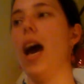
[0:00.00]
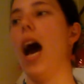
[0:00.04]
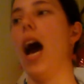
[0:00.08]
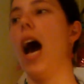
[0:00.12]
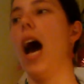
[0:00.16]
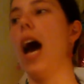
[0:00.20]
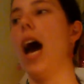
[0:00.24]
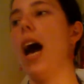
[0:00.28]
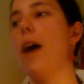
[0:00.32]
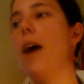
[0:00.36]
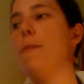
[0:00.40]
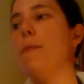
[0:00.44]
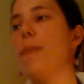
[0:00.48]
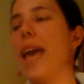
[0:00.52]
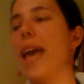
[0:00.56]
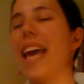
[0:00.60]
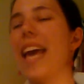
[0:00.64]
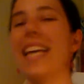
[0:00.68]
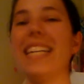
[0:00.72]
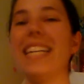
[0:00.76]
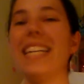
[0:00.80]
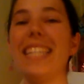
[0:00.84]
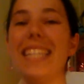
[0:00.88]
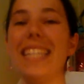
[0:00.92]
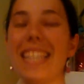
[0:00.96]
Um,
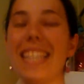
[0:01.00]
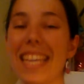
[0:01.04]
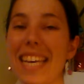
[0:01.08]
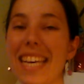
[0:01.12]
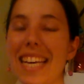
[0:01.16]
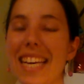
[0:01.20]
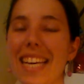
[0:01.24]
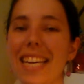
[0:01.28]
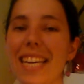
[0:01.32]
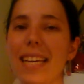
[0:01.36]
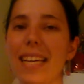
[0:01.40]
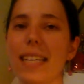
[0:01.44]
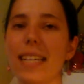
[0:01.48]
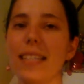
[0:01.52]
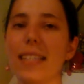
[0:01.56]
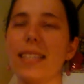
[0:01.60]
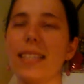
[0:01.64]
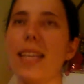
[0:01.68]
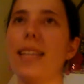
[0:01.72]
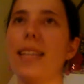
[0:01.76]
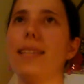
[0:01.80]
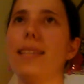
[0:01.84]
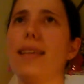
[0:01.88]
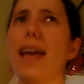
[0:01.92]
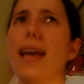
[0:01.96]
and tea,
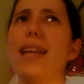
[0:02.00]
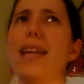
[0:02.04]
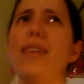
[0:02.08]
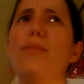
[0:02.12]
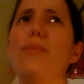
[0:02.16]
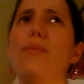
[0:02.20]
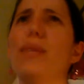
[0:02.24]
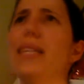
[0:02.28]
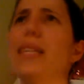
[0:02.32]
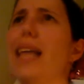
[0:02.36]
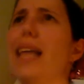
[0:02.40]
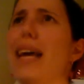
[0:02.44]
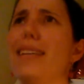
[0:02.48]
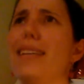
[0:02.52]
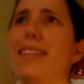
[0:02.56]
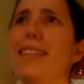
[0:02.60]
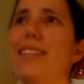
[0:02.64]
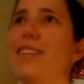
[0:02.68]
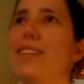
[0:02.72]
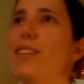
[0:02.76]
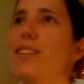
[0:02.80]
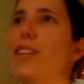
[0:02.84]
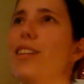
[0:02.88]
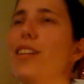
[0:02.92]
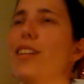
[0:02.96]
since I didn't realize
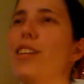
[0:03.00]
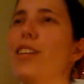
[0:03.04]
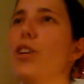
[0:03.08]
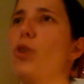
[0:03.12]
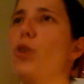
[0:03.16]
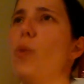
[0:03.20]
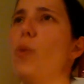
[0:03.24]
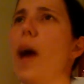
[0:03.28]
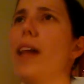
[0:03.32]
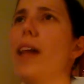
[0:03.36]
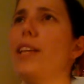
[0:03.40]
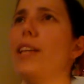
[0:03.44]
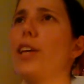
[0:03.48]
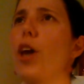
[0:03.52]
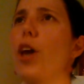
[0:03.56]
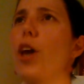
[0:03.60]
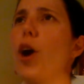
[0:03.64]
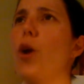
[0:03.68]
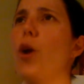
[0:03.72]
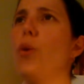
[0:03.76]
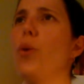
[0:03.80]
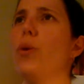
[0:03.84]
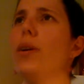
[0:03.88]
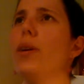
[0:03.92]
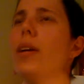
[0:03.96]
until a little while
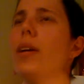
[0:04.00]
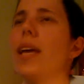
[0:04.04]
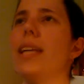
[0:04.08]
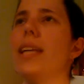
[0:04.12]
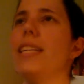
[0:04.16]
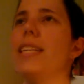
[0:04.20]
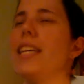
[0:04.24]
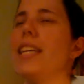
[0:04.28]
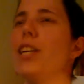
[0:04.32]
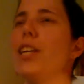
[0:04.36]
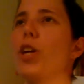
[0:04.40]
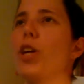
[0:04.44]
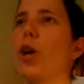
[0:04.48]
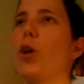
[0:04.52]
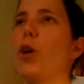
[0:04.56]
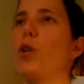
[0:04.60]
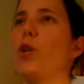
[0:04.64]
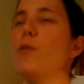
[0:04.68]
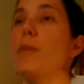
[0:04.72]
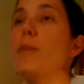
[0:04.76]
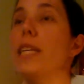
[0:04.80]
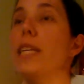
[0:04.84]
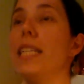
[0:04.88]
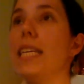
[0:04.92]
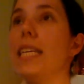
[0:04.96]
ago, it didn't occur
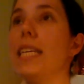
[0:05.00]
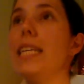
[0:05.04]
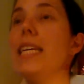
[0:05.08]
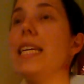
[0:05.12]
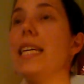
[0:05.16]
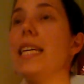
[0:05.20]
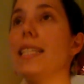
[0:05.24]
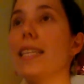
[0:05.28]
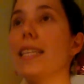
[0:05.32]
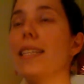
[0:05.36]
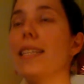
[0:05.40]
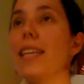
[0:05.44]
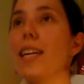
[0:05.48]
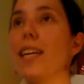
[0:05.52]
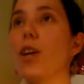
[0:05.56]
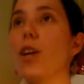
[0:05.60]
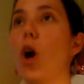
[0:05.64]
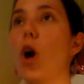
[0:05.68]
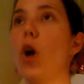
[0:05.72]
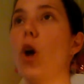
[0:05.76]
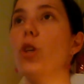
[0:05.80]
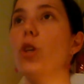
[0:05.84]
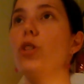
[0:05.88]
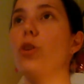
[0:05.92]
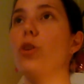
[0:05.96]
to me tea is acidic
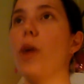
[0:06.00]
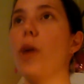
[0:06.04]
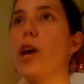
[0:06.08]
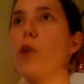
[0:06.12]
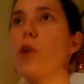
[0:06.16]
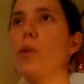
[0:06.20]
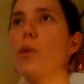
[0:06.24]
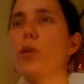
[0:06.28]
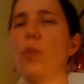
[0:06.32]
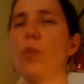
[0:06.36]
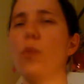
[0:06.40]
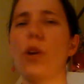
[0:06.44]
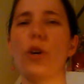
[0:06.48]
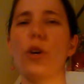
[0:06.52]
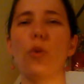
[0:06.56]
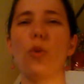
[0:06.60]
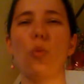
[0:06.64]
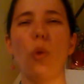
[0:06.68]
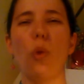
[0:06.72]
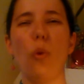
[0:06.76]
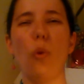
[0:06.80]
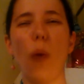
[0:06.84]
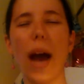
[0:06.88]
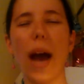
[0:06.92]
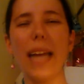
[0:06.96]
also. I always wondered,
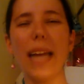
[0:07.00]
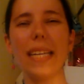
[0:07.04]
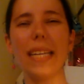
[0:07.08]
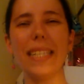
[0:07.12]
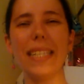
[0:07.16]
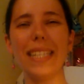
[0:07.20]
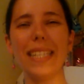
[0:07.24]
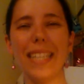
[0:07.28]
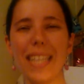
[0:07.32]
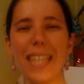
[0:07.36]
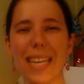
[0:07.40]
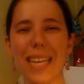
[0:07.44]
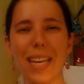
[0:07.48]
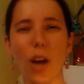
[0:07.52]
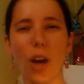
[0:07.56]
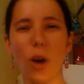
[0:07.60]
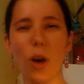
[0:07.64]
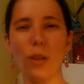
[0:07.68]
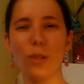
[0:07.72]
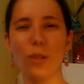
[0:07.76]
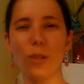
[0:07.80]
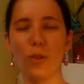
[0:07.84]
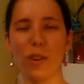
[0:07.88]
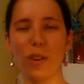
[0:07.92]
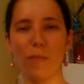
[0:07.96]
well, why does tea
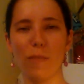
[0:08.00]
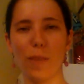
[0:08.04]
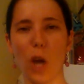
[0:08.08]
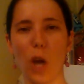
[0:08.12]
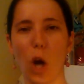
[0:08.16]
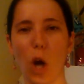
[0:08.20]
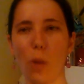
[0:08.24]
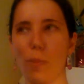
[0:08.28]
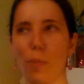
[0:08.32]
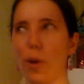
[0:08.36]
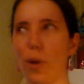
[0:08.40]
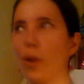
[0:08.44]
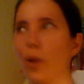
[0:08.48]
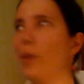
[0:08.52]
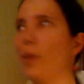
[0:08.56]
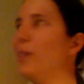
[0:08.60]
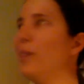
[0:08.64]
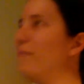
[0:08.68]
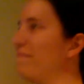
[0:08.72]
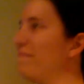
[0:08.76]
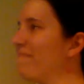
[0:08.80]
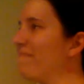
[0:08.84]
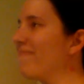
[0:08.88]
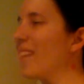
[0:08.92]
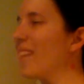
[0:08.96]
also give me heartburn?
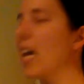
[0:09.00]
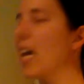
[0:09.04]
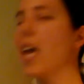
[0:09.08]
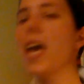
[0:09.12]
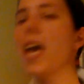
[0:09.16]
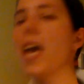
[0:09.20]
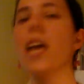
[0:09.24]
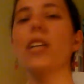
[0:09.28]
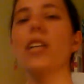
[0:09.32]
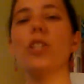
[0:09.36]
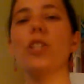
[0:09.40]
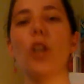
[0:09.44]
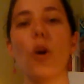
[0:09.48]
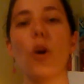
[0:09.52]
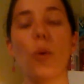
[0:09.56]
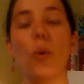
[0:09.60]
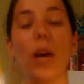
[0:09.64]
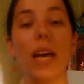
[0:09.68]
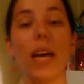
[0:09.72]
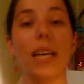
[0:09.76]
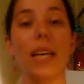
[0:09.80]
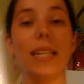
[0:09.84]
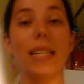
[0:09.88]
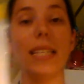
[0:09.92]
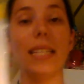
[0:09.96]
So
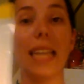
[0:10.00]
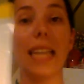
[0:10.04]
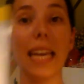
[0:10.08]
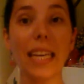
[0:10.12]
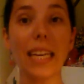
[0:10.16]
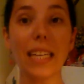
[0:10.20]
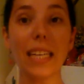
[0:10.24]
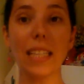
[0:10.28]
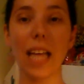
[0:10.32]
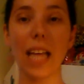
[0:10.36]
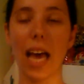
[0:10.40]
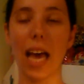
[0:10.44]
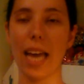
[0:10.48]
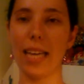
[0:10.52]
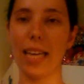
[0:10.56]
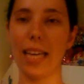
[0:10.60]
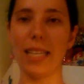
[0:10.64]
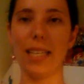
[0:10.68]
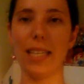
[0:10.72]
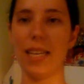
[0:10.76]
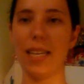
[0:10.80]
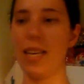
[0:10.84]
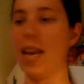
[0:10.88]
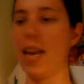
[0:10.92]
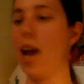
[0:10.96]
dandelion
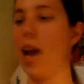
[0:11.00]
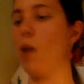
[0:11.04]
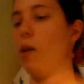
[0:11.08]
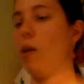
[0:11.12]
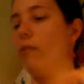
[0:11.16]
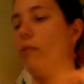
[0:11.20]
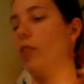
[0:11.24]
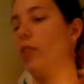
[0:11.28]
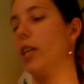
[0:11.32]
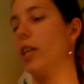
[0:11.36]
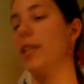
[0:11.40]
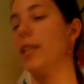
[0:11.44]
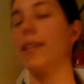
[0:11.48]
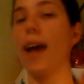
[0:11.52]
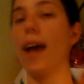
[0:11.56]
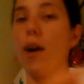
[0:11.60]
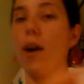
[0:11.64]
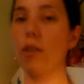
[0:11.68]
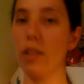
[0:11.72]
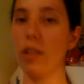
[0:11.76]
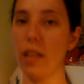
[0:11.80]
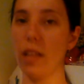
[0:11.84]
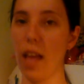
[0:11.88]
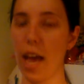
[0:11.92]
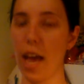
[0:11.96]
tea, however, is
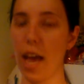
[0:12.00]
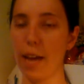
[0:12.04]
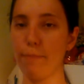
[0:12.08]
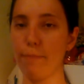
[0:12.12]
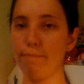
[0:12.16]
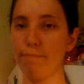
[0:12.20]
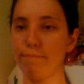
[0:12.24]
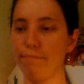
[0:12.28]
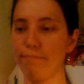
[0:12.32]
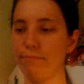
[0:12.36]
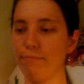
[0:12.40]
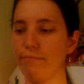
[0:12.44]
alkaline.